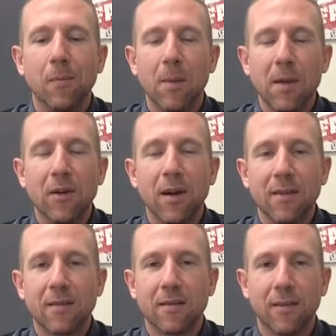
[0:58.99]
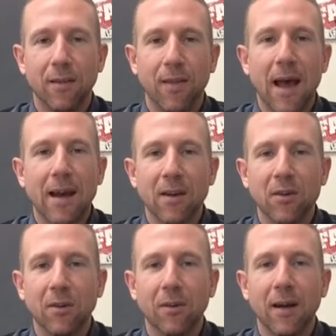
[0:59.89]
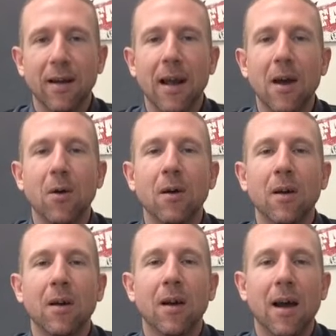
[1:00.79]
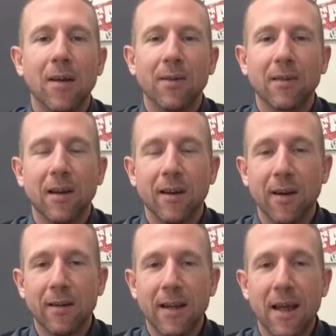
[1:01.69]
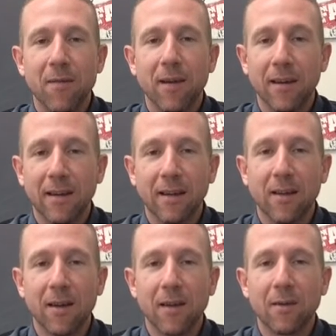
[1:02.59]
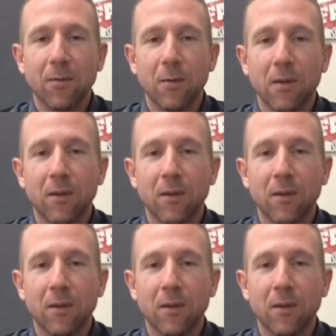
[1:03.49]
Let me address that issue right now. I've decided not to have any deadlines for